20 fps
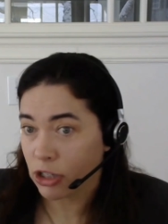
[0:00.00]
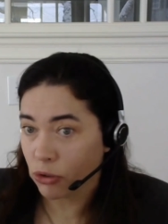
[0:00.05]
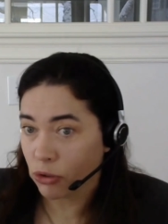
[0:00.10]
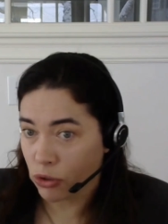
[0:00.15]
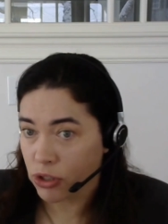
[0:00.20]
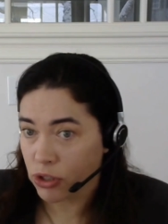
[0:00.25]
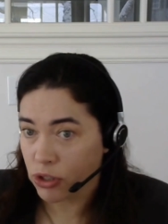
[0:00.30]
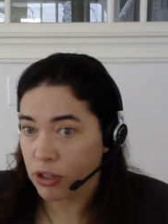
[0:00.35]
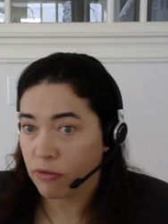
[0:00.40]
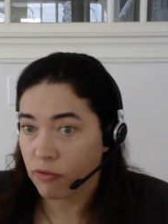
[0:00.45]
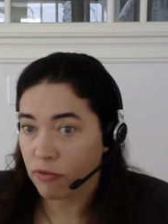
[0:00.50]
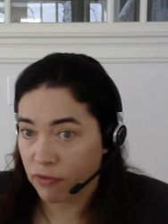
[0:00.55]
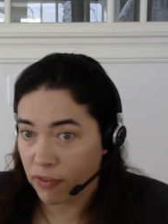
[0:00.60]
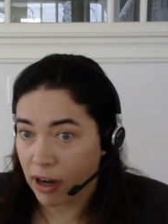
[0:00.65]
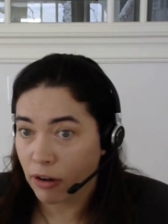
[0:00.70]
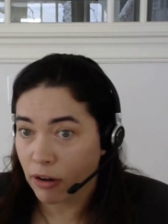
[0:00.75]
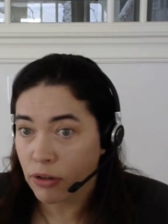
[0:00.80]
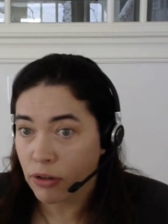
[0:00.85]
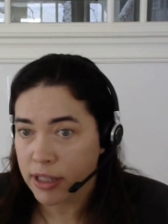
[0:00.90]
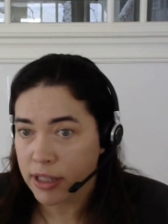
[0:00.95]
It also
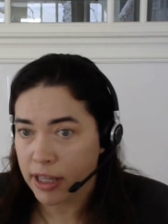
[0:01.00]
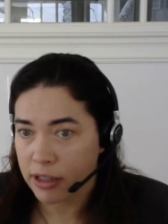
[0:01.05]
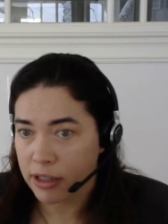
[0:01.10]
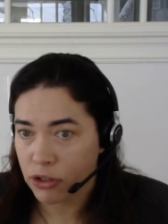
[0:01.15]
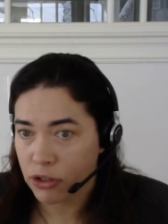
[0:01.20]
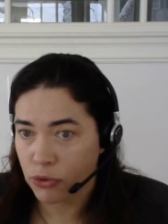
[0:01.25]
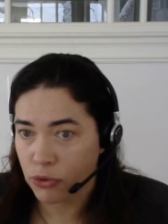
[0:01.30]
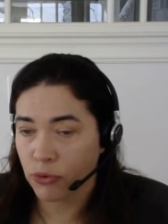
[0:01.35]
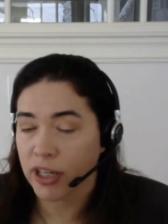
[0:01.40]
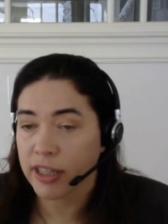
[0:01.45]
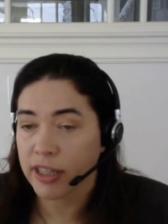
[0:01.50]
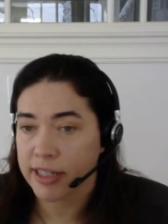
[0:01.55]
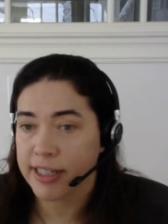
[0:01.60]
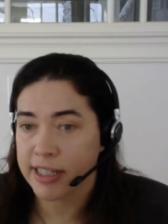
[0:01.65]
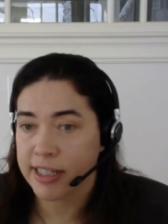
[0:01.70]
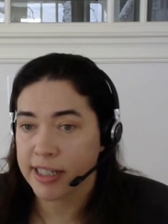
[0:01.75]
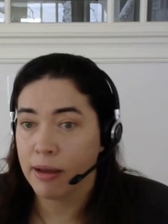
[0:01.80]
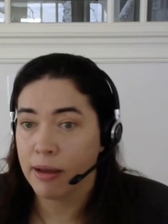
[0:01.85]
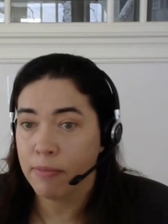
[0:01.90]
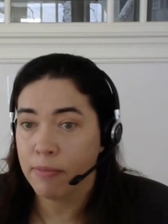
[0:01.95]
found that during this
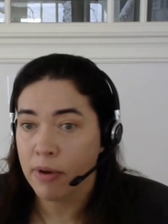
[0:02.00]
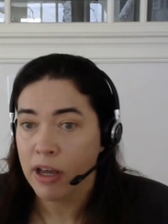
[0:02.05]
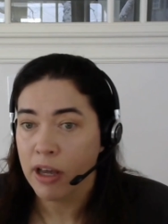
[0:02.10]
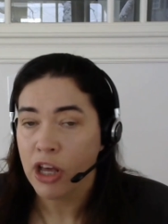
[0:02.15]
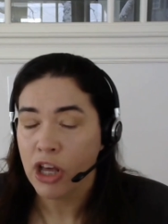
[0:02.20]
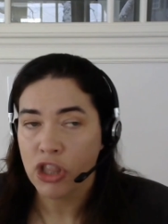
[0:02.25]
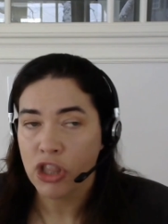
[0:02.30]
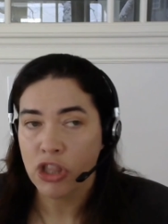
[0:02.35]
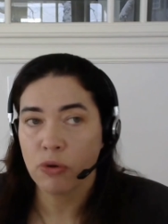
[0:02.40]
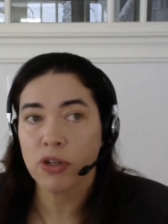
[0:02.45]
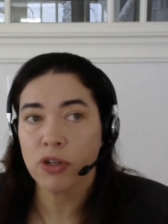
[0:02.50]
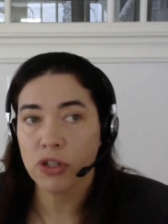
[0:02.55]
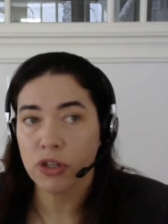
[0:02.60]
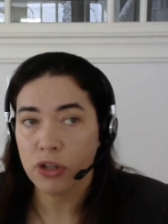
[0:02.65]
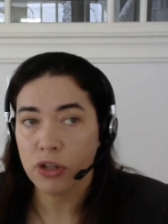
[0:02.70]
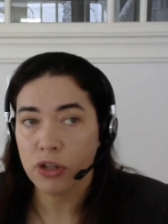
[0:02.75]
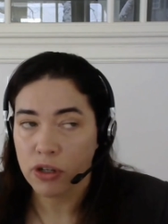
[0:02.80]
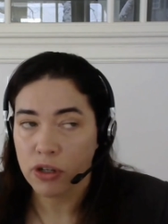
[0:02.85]
time there was